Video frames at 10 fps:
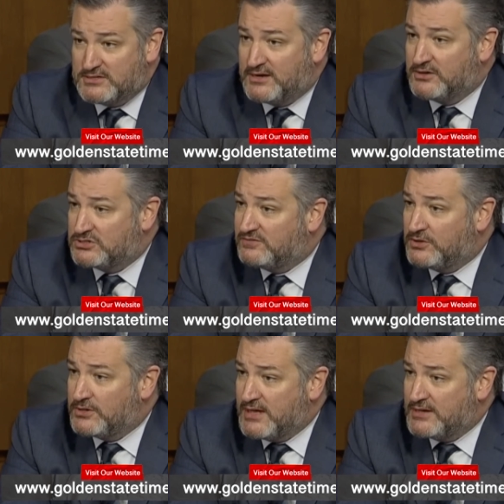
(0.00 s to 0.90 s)
that dares to
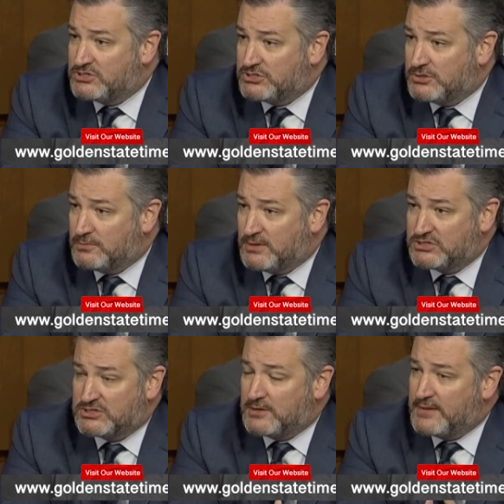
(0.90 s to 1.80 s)
vote against you
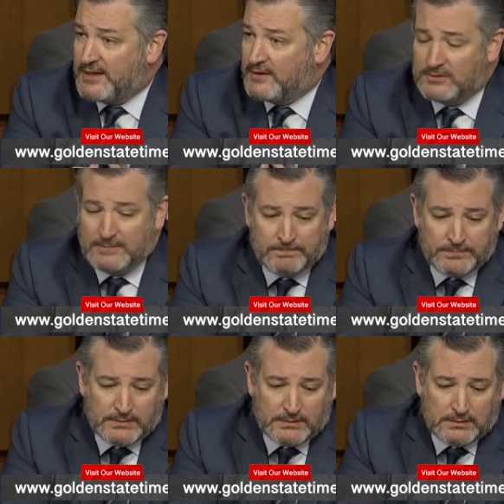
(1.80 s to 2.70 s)
must somehow
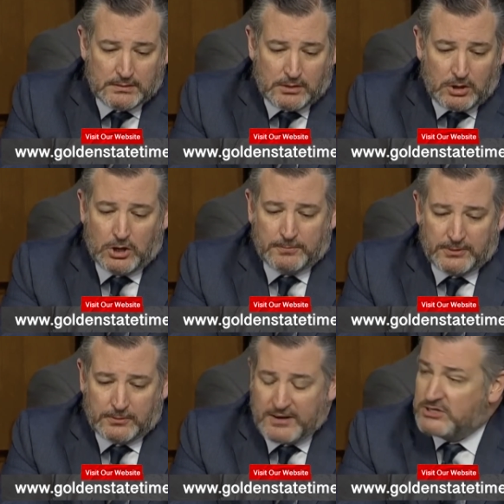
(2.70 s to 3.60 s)

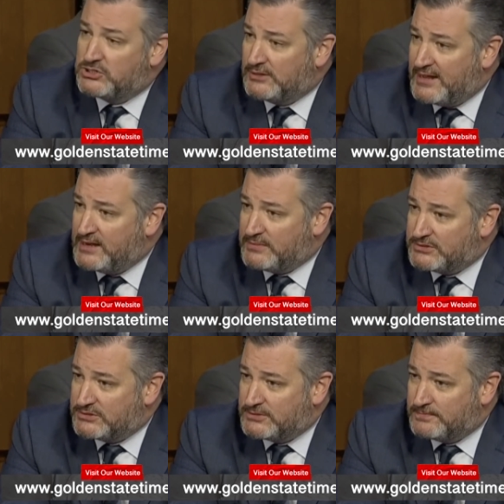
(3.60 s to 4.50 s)
harbor racial
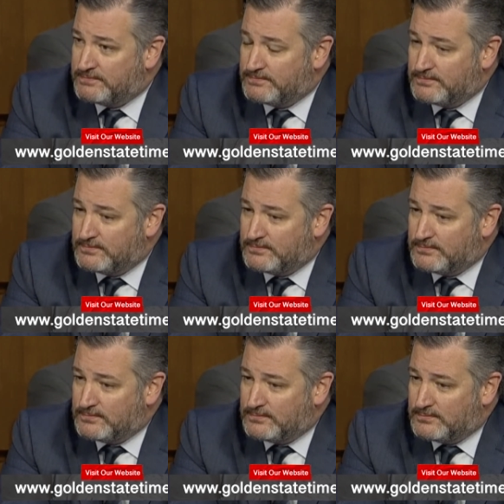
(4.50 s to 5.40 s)
animus.
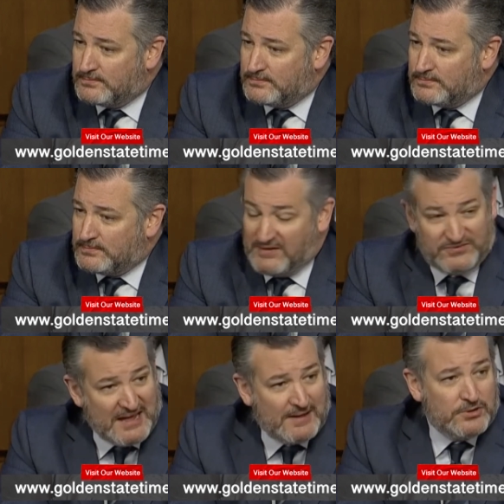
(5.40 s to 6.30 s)

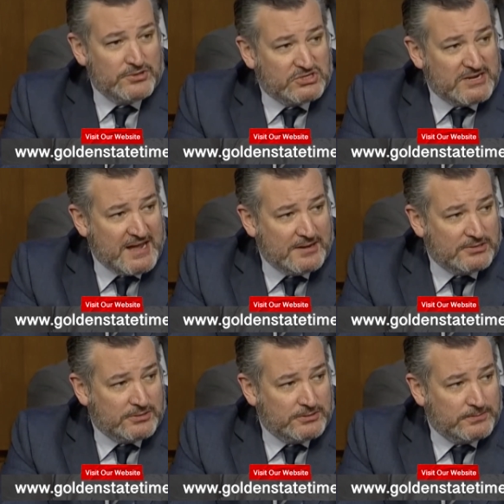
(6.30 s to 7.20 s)
If that were the
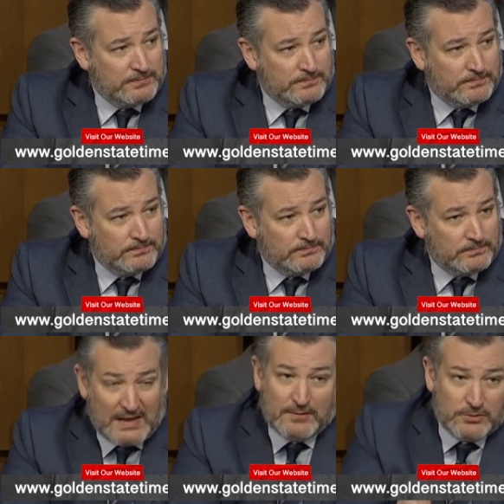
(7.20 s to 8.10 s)
standard,
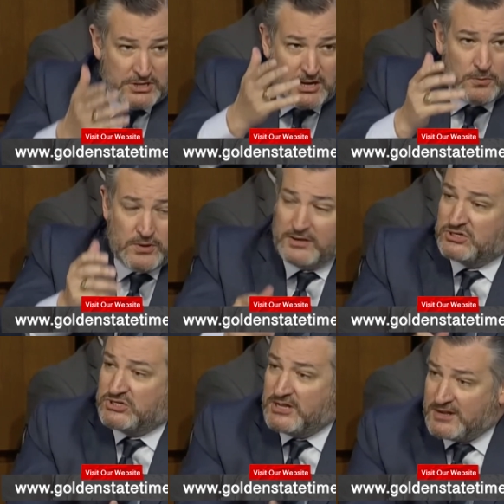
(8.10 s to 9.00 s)
I would note we are
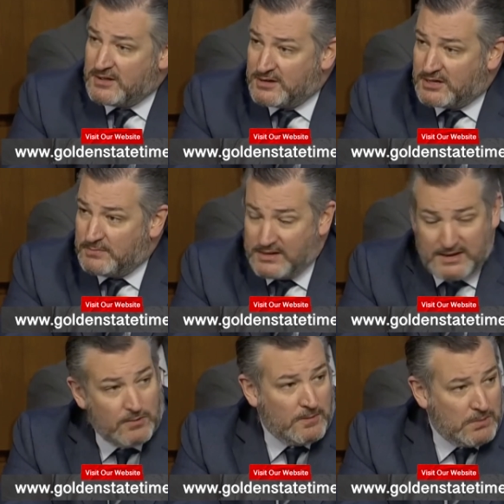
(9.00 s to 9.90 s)
sitting on a
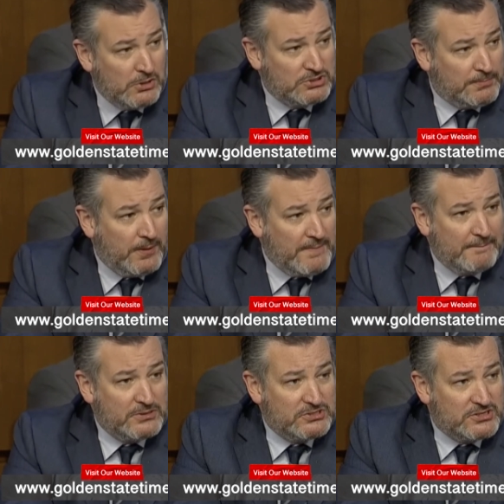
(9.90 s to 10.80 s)
committee where multiple
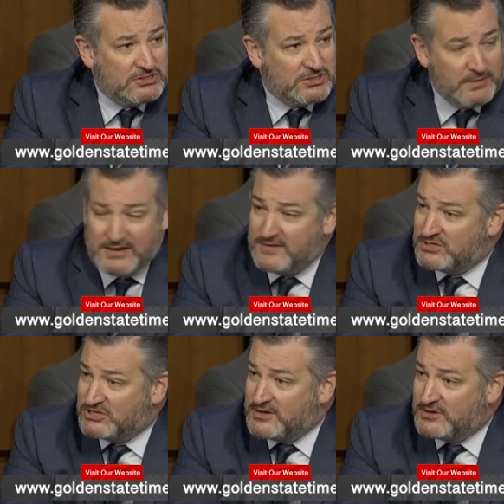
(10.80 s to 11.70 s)
members of this committee,
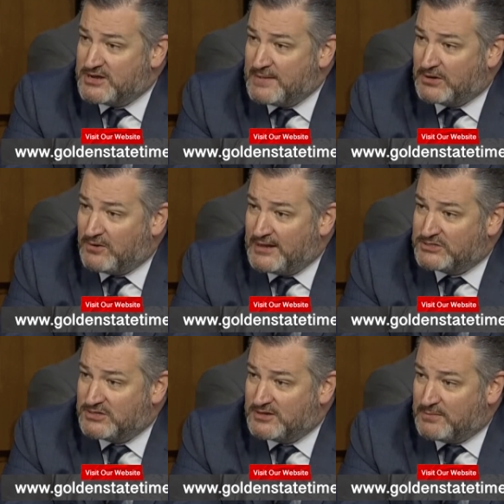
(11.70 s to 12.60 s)
the senior
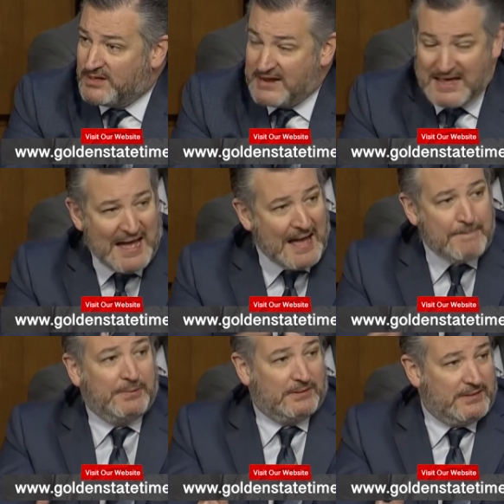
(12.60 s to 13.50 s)
Democrats in the committee,
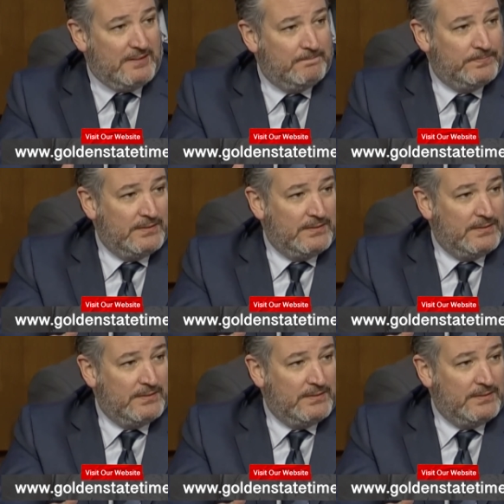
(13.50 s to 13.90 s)
happily